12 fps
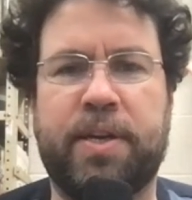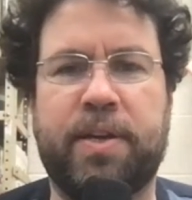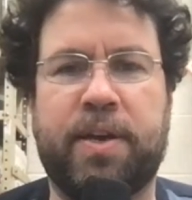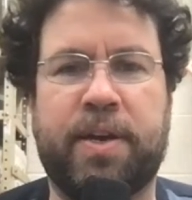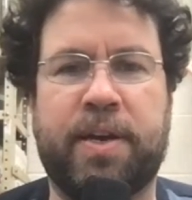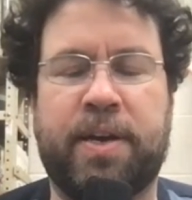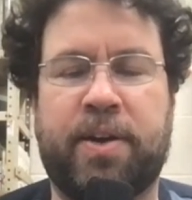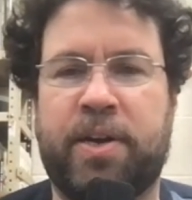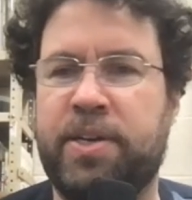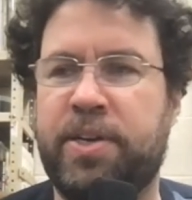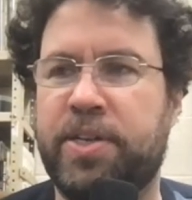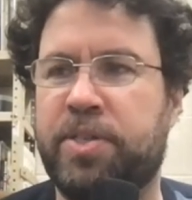
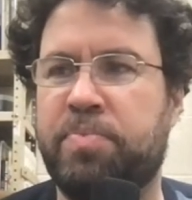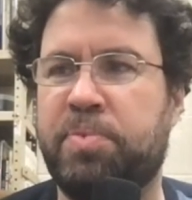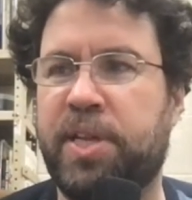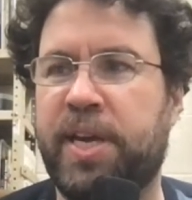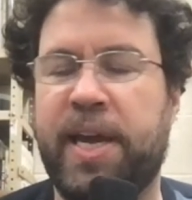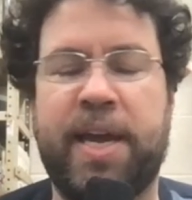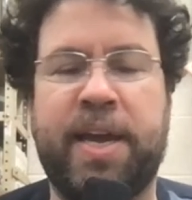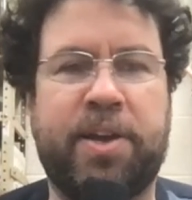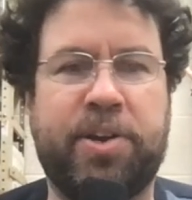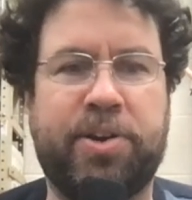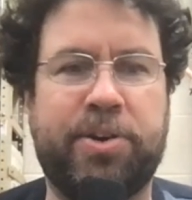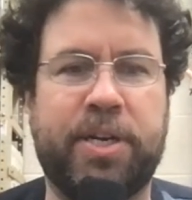on display
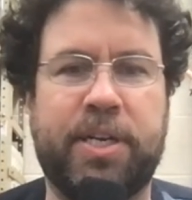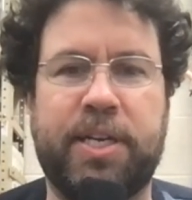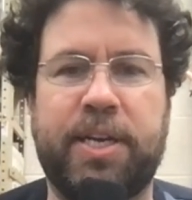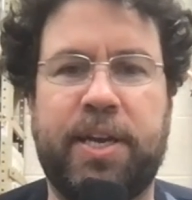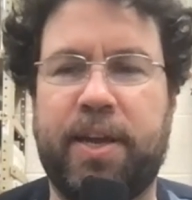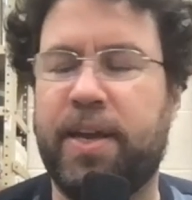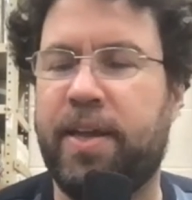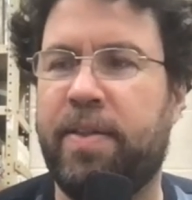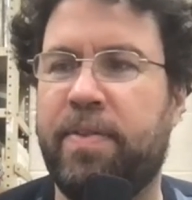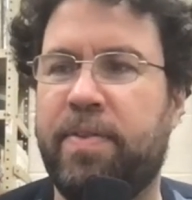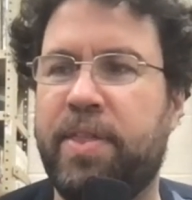currently in